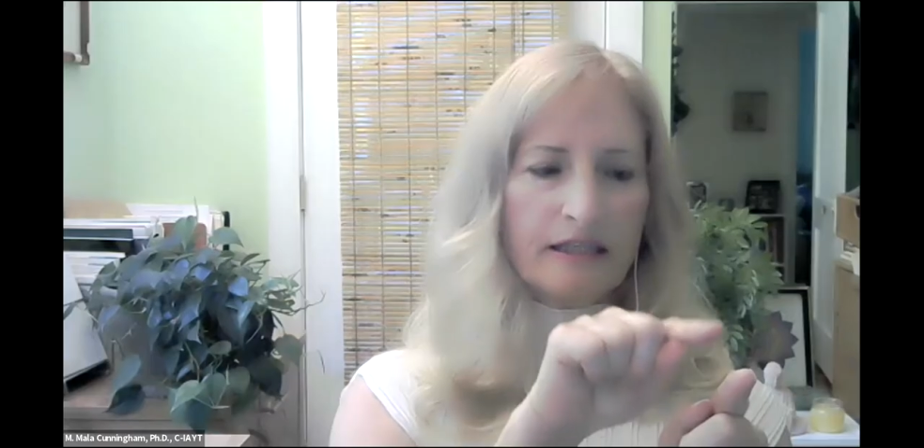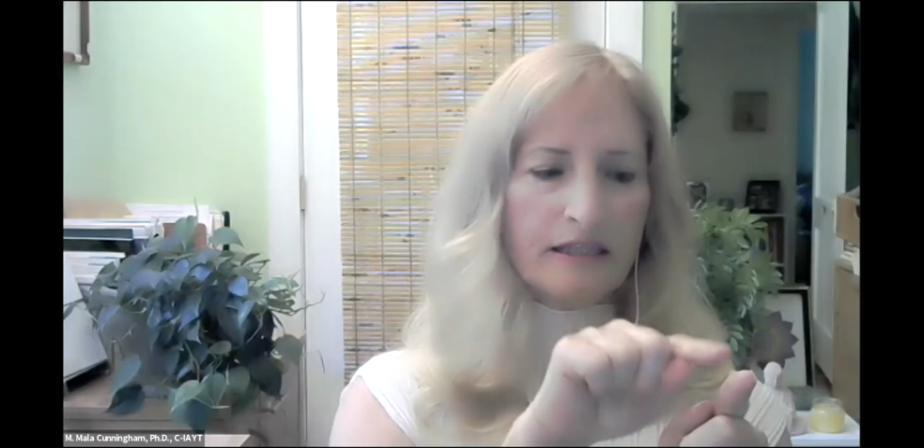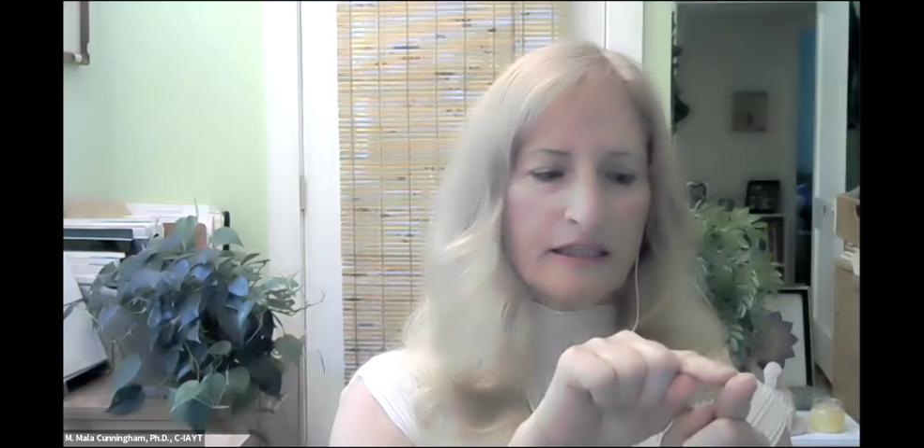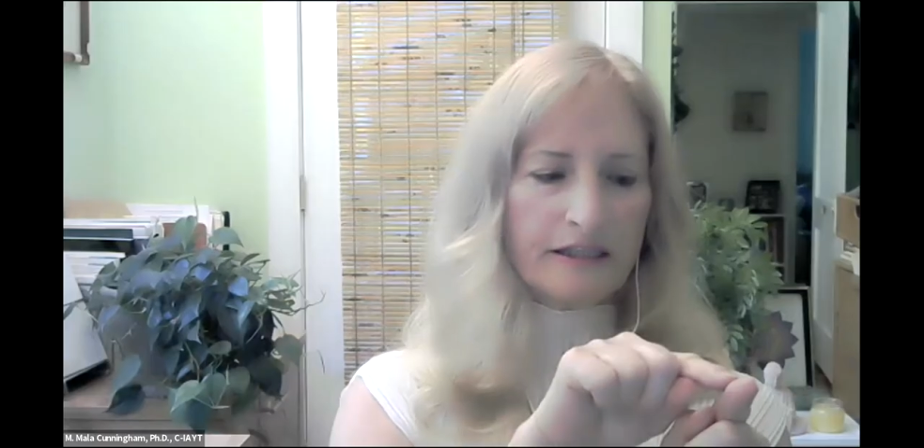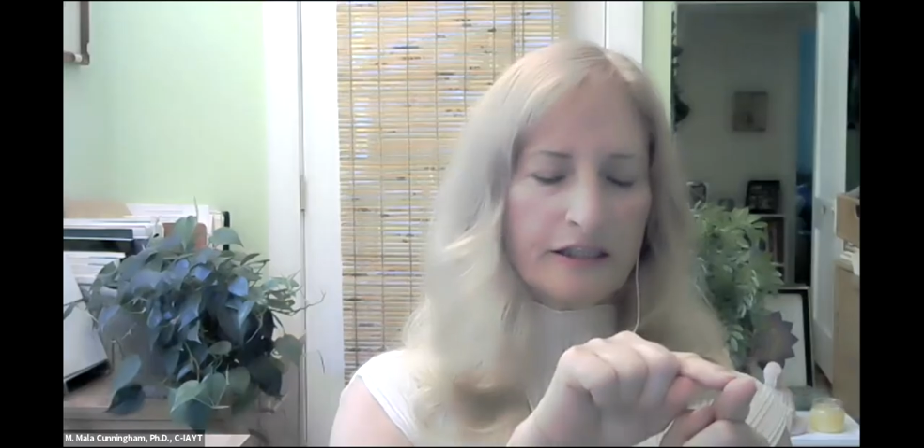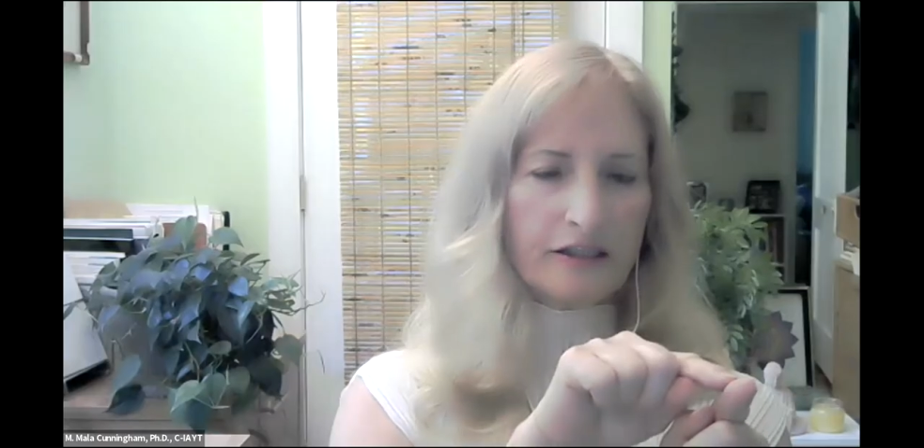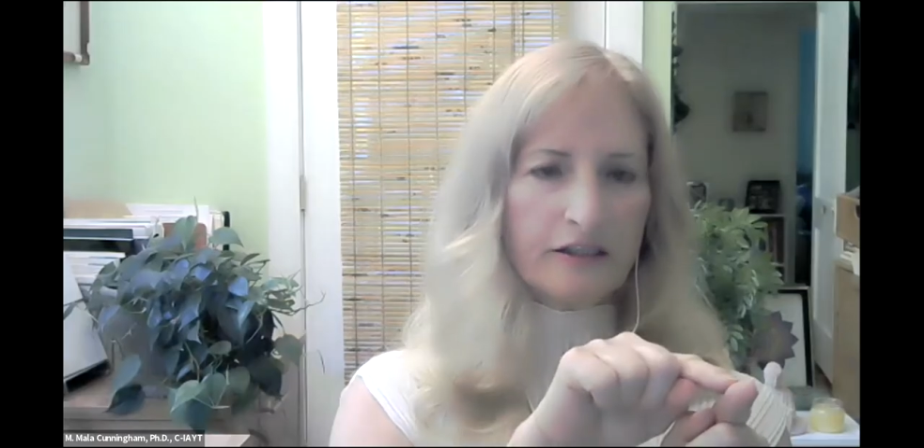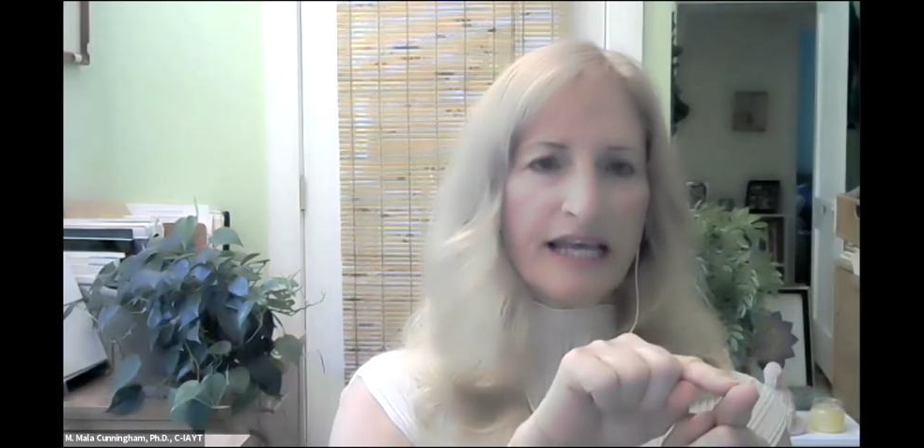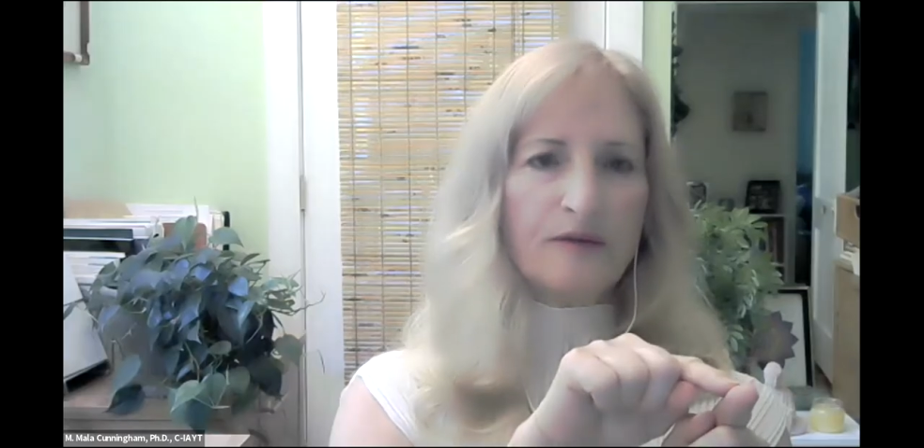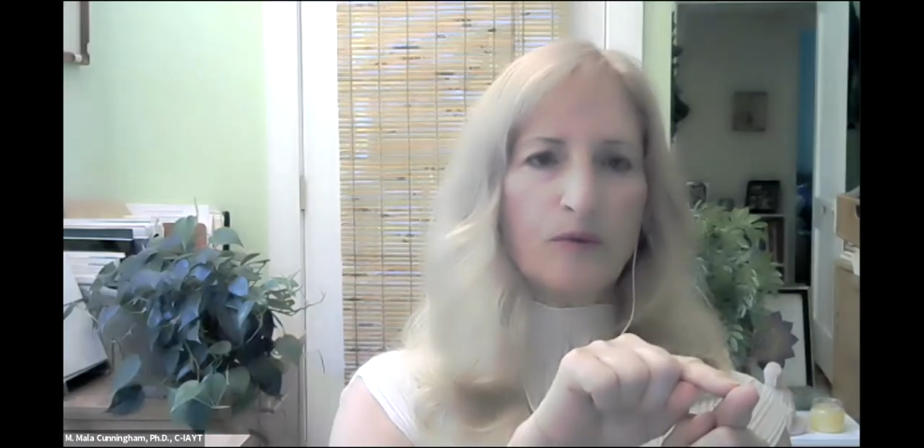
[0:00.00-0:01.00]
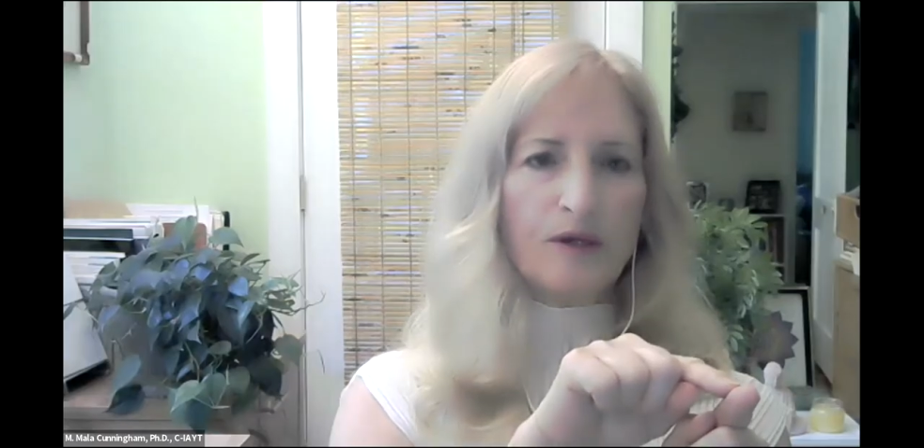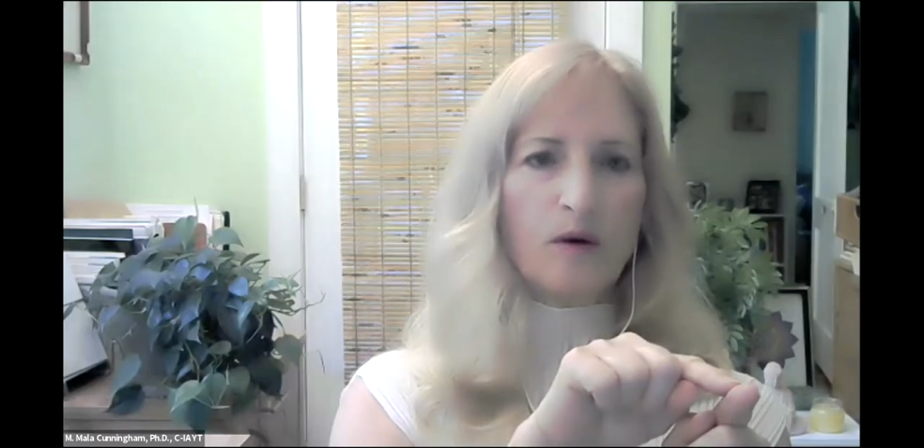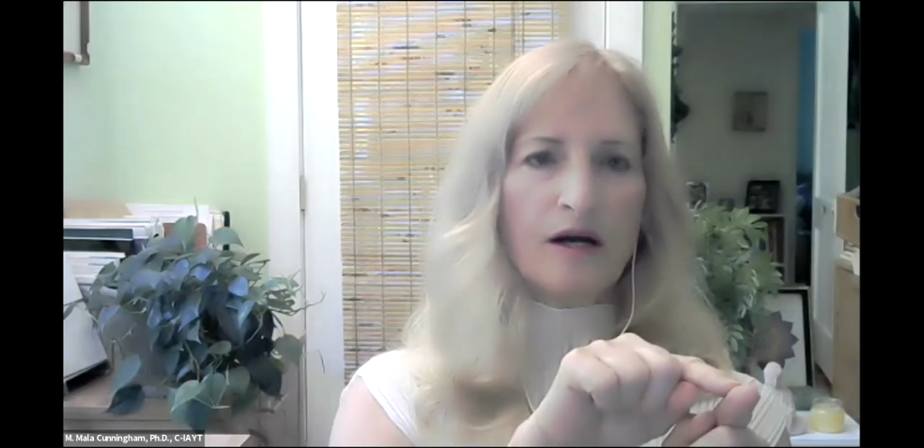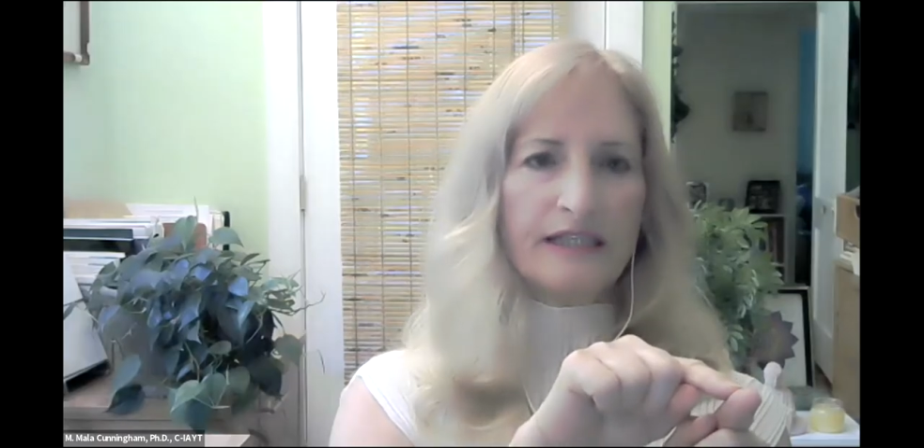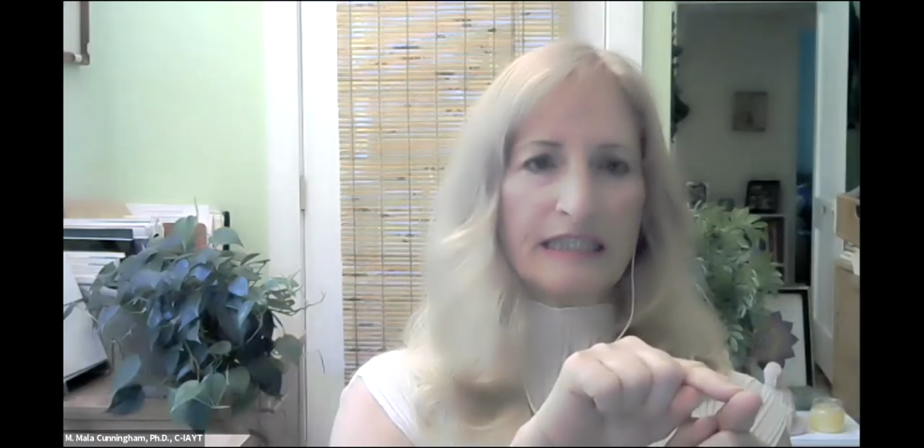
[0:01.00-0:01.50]
here and we
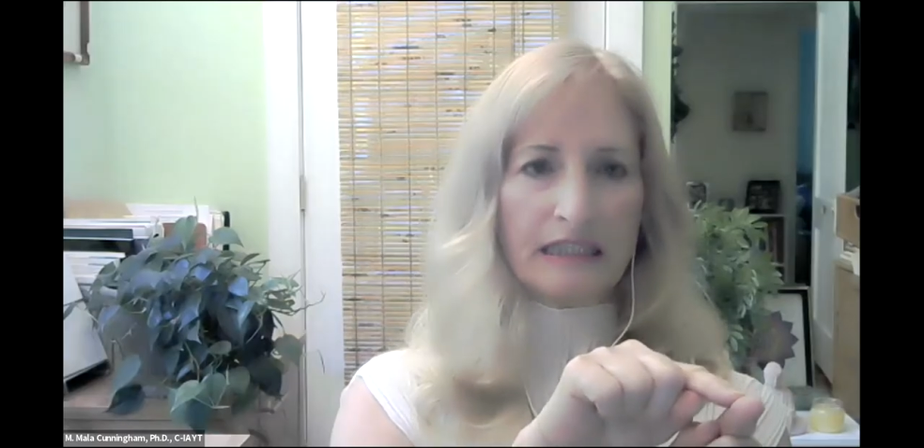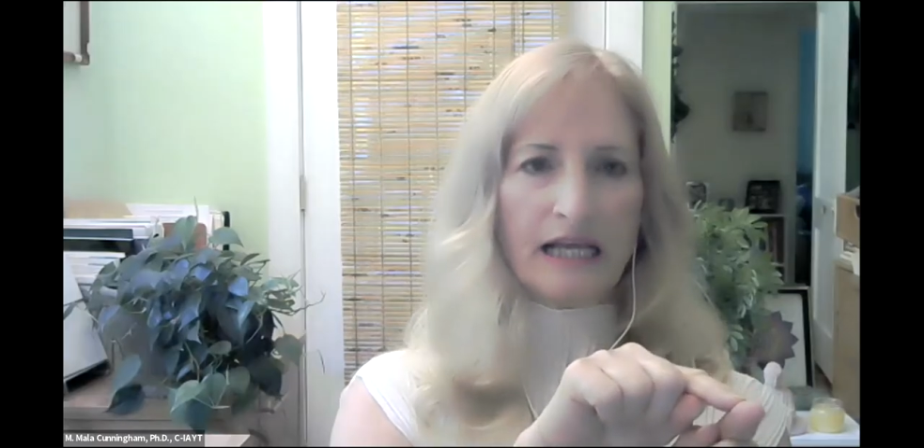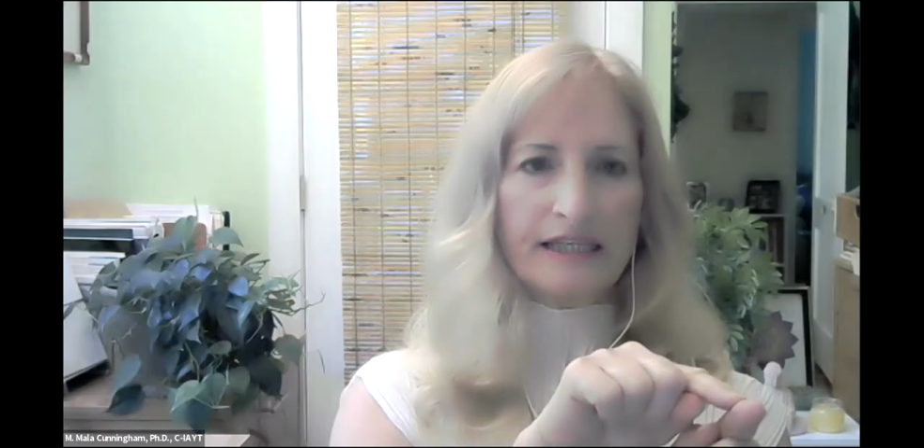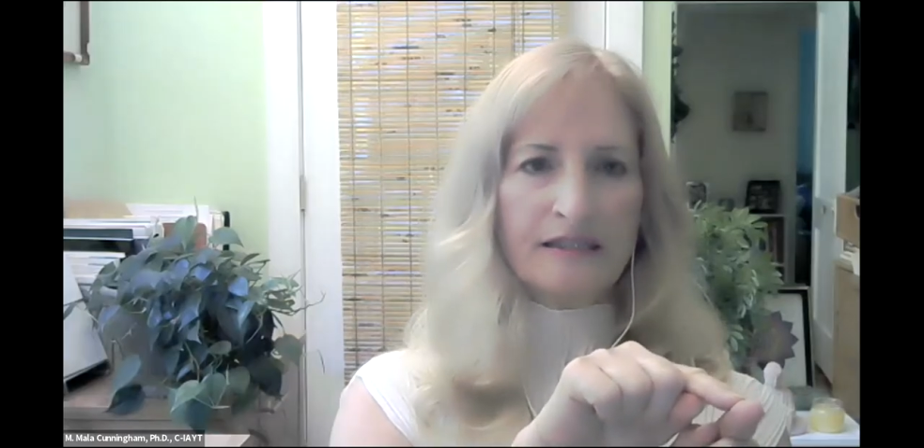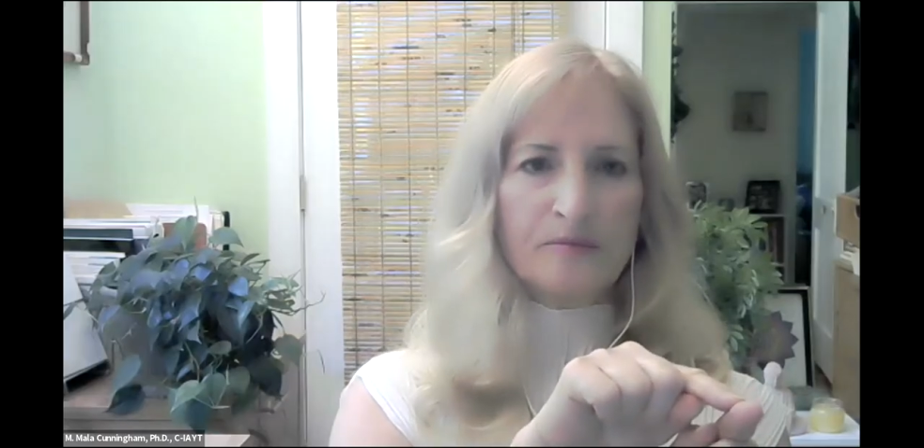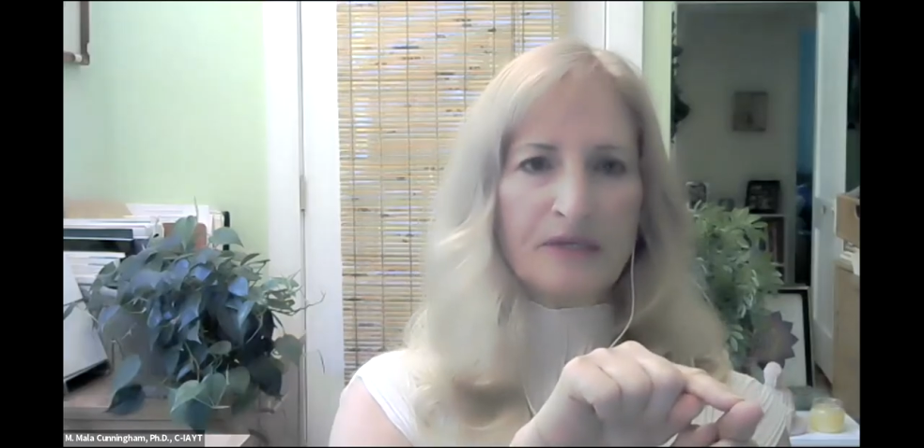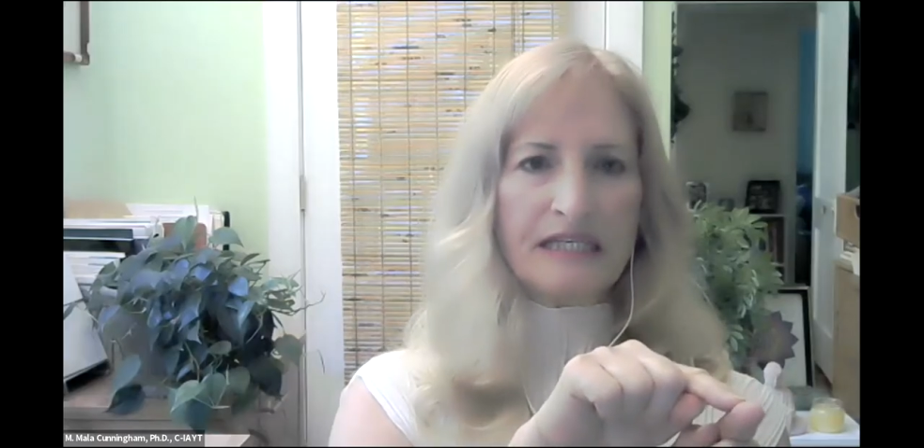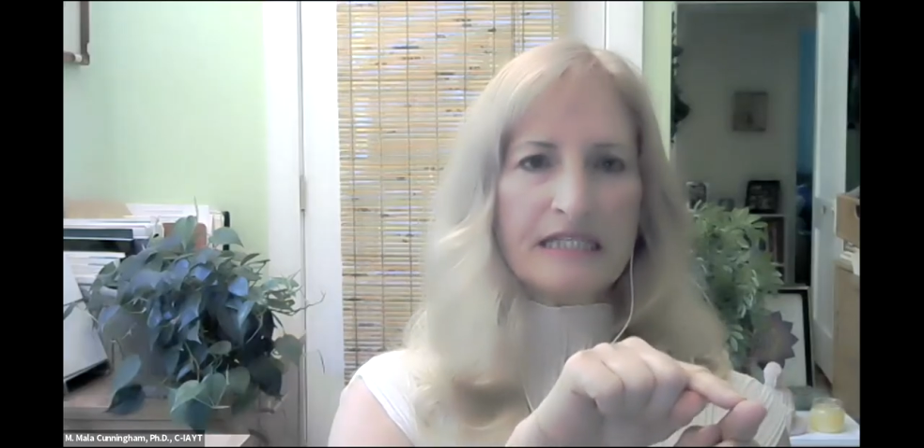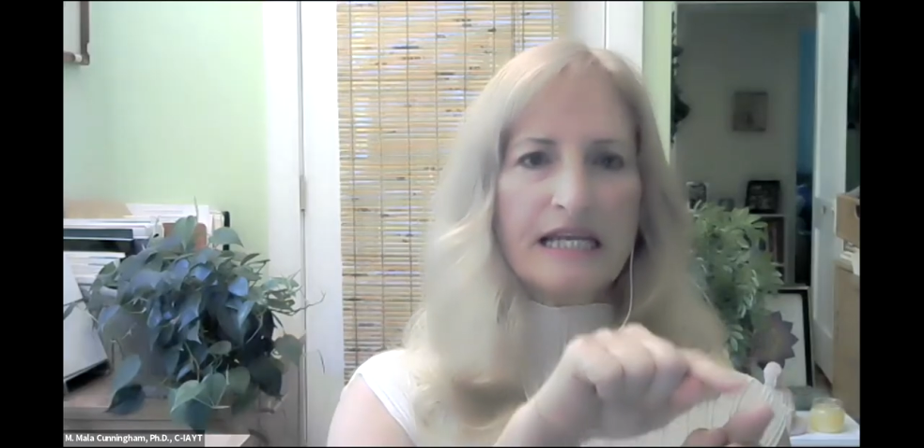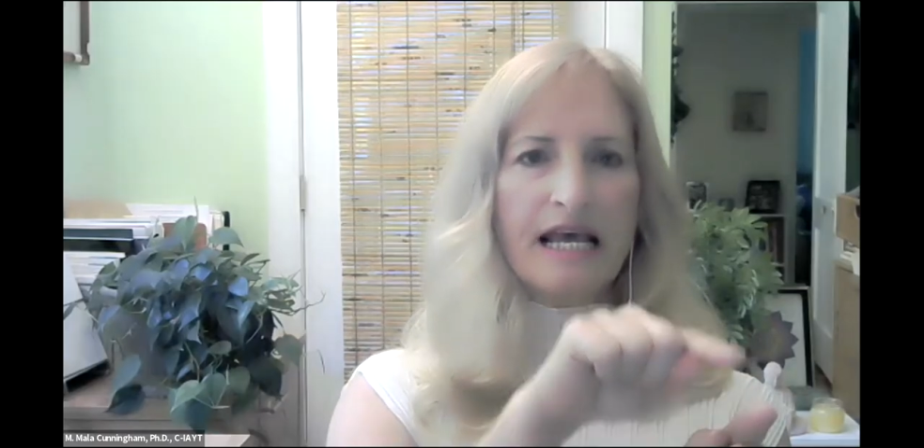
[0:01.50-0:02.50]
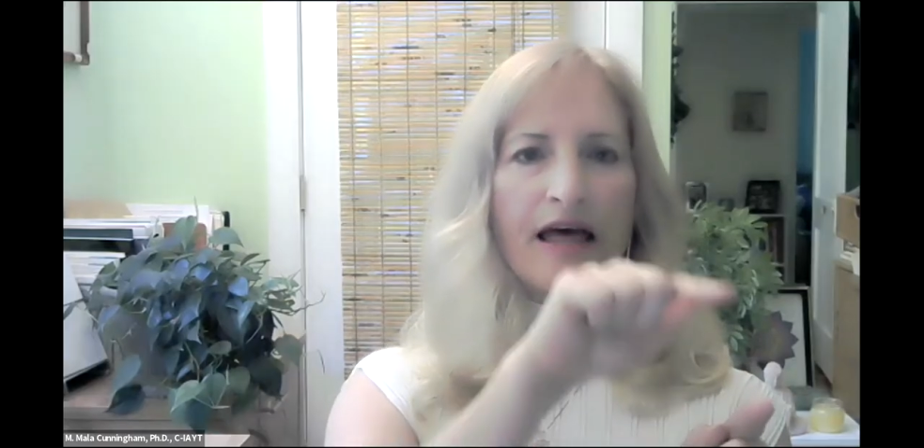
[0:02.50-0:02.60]
want enlightenment,